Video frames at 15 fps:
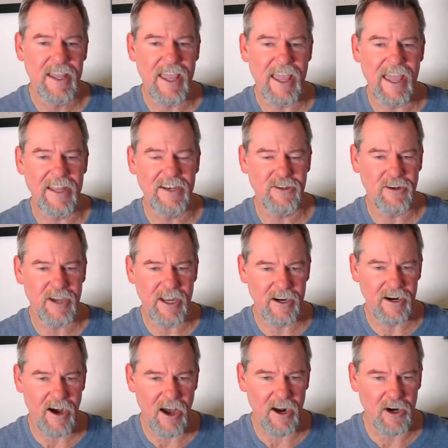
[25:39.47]
and you'll get an
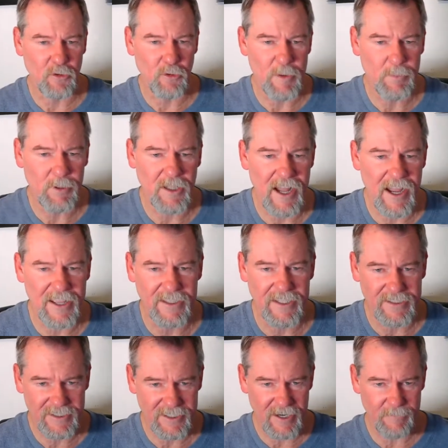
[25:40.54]
auto reply, and
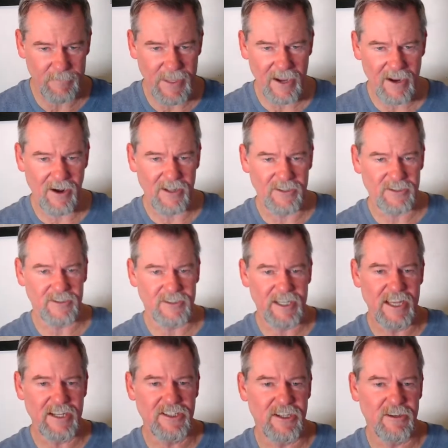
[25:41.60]
let's set up that
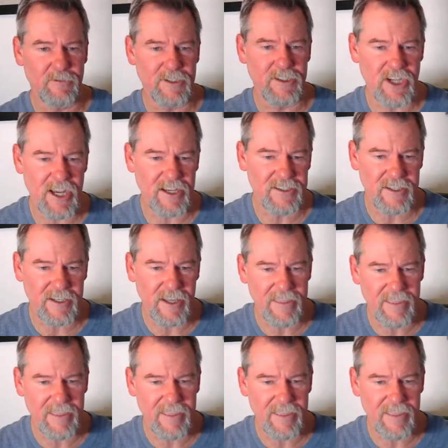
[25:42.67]
consultation with Jessica.